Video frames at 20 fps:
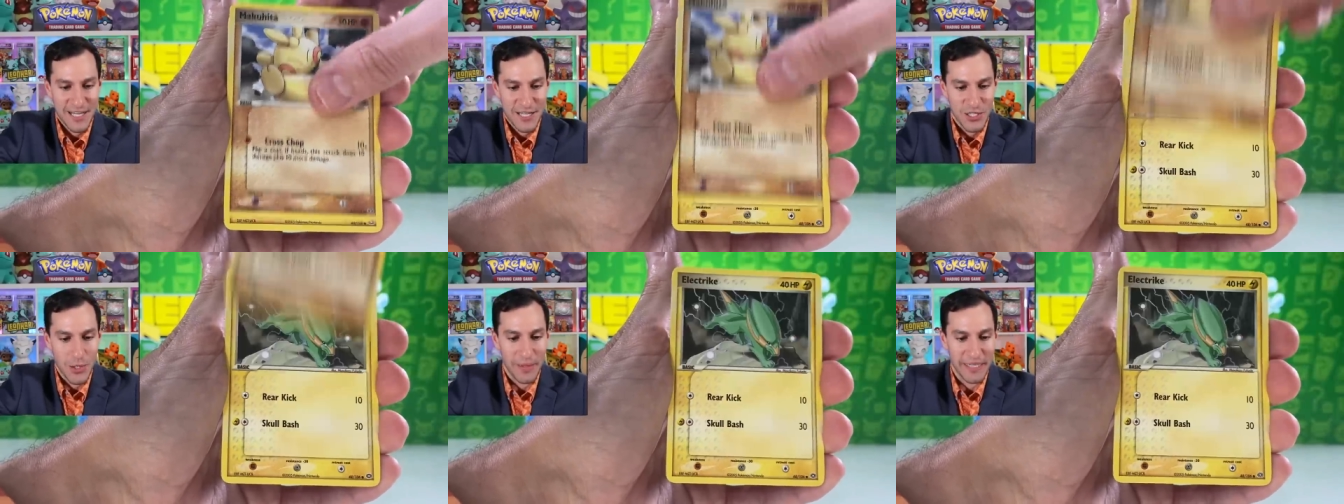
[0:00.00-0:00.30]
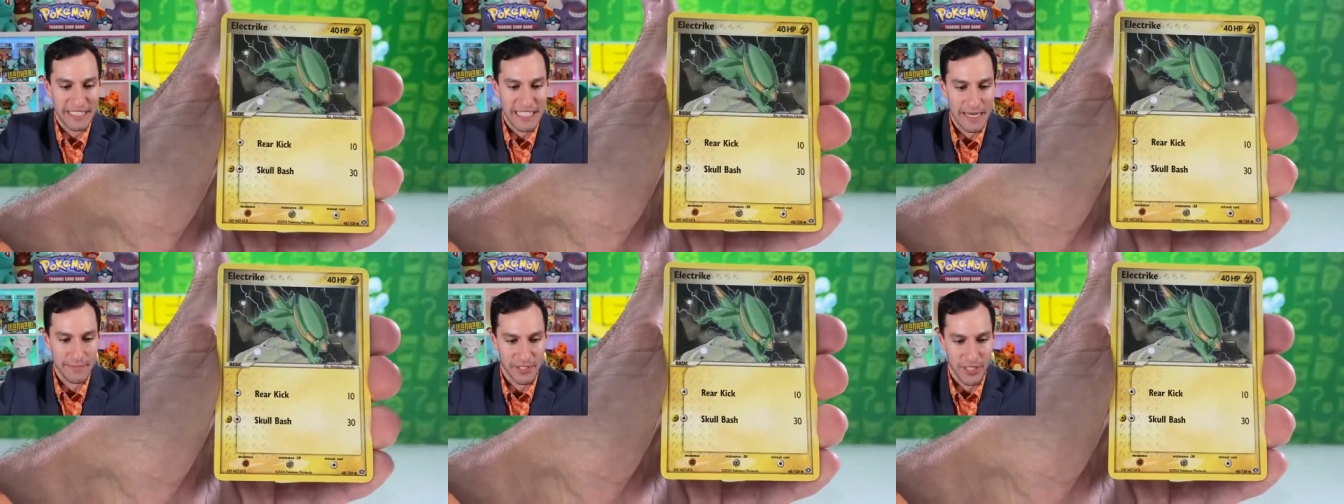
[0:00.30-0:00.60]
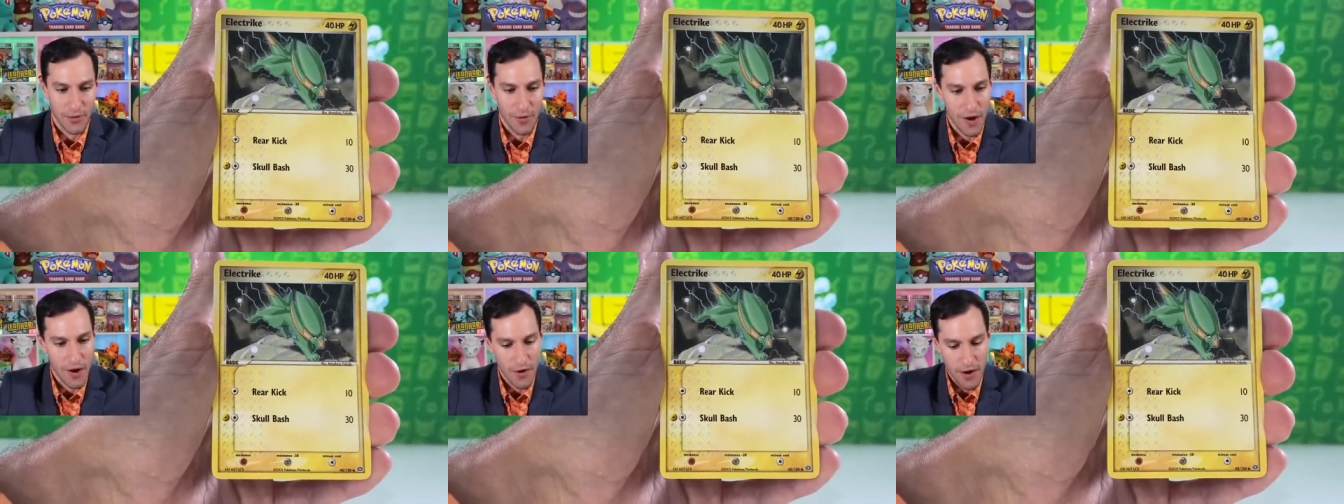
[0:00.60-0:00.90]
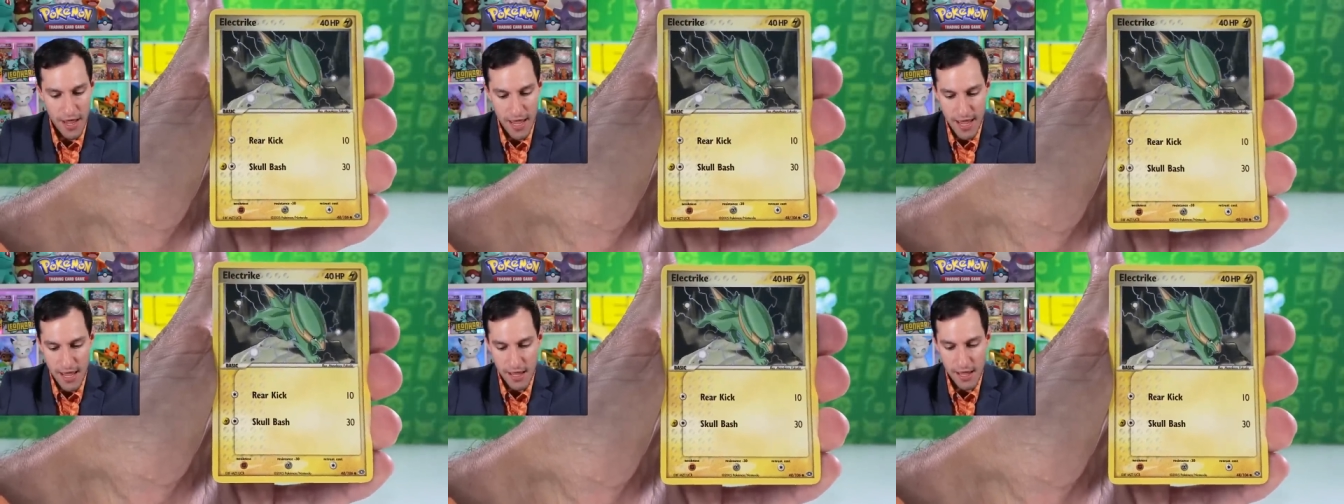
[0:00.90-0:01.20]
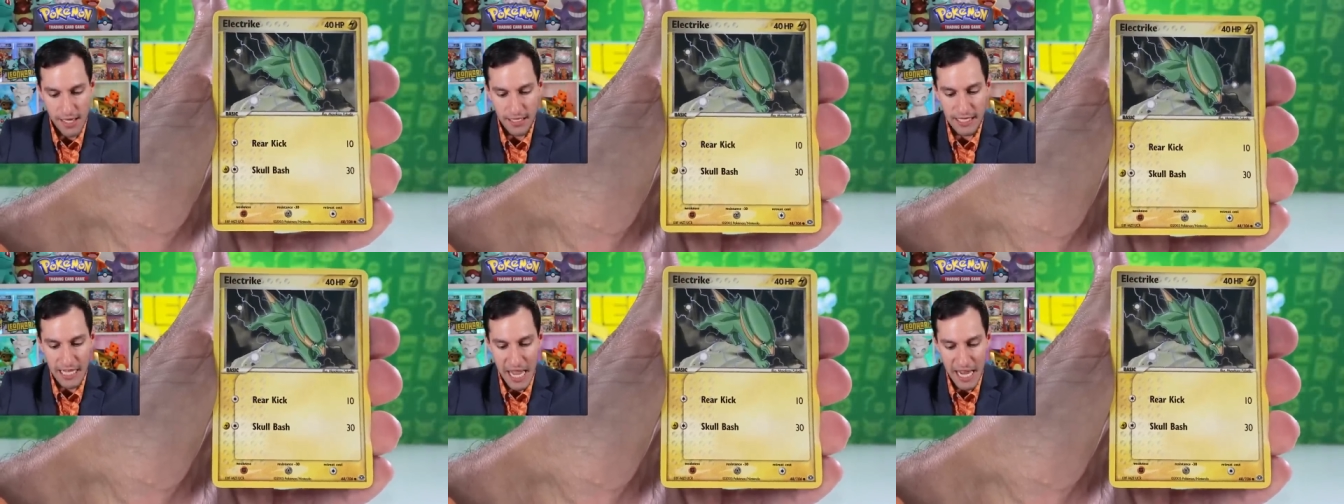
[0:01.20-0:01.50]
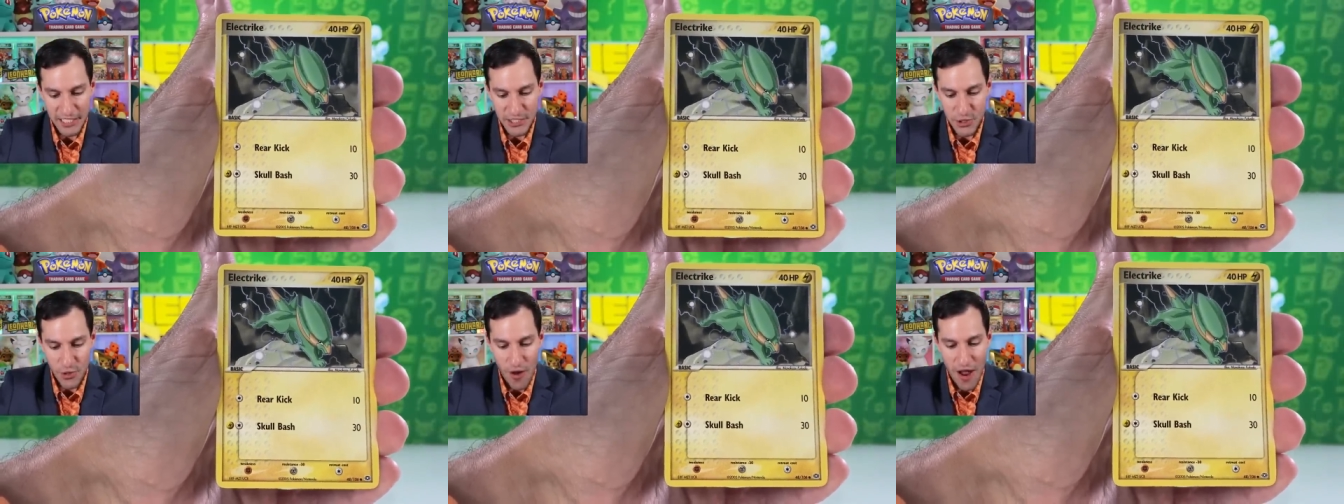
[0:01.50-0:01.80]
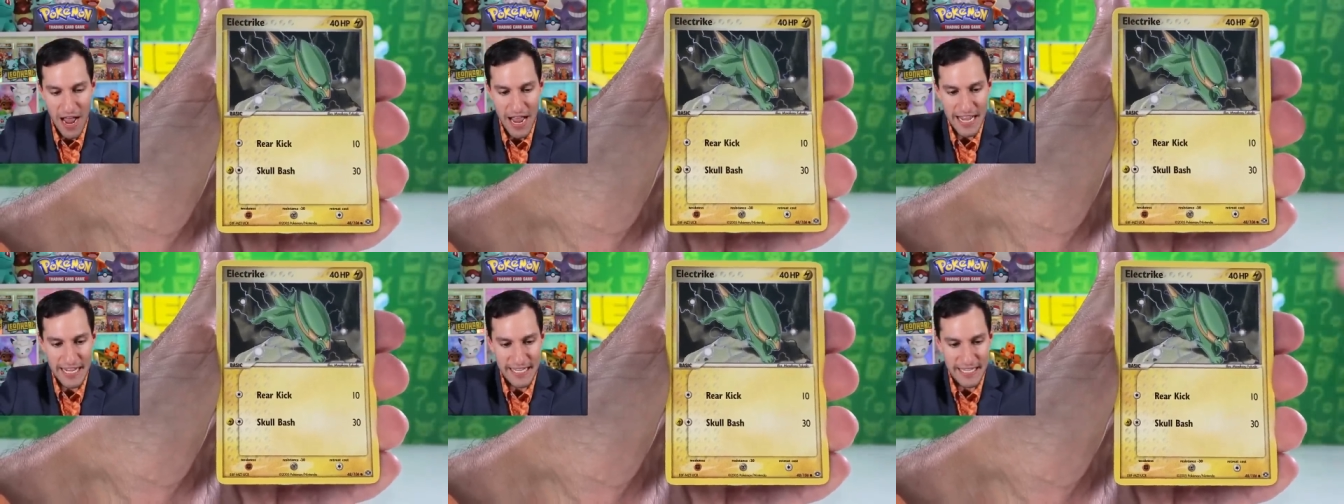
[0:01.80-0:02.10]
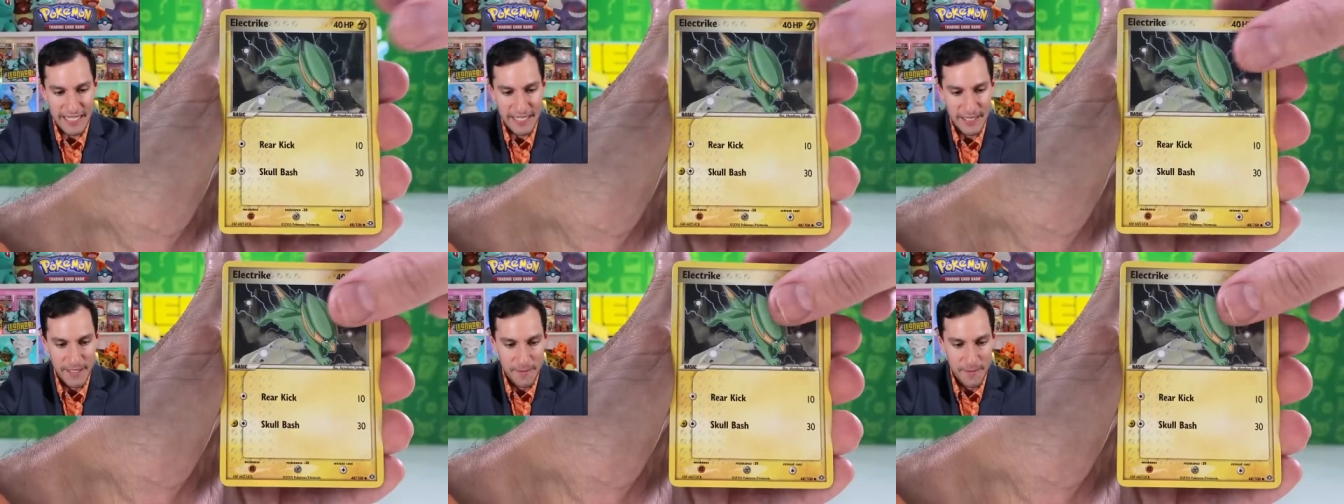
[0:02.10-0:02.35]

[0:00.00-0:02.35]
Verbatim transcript: so many times in a row. Electrike.